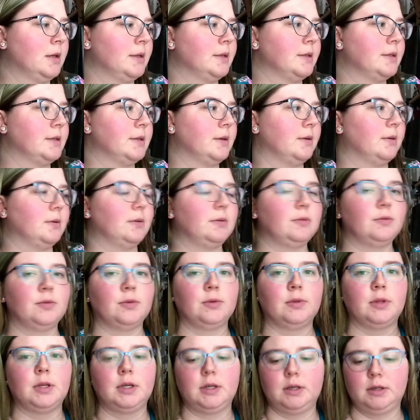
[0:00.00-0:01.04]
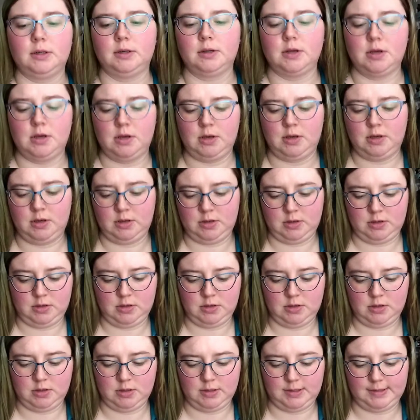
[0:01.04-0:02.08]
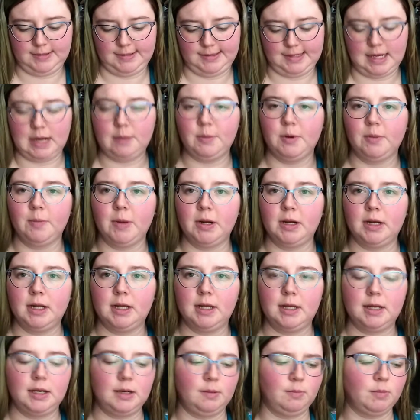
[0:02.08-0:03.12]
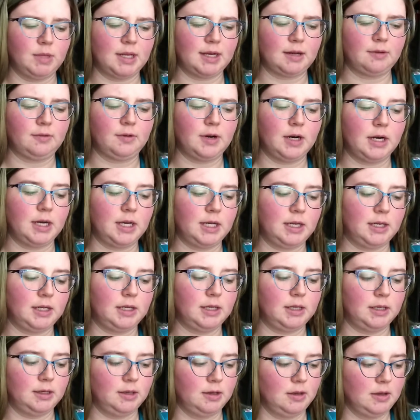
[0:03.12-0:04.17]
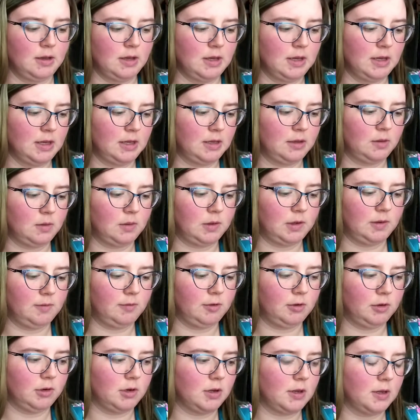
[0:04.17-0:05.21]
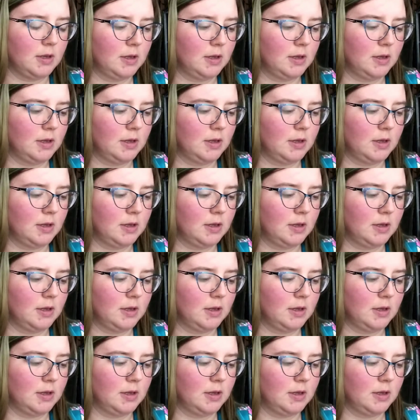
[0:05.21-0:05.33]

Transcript: So, for their Cyber Monday, Black Friday, whatever